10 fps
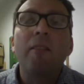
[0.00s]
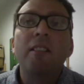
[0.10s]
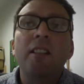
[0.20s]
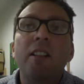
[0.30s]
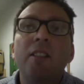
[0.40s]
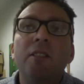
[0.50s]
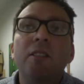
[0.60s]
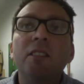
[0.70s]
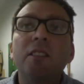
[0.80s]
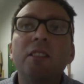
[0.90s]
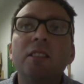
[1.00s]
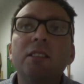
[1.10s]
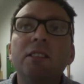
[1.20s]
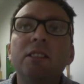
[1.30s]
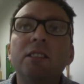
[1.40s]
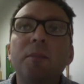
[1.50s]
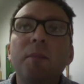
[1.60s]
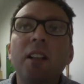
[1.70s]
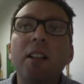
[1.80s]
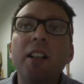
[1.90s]
so,
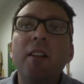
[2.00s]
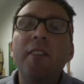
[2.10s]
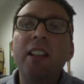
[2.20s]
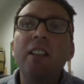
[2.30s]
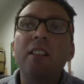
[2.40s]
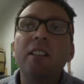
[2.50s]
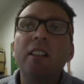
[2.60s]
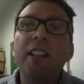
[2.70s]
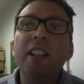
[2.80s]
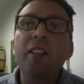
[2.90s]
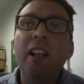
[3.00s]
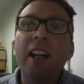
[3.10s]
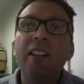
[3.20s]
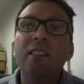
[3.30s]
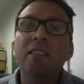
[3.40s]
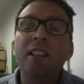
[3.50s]
but uh, you know, I think I think you can.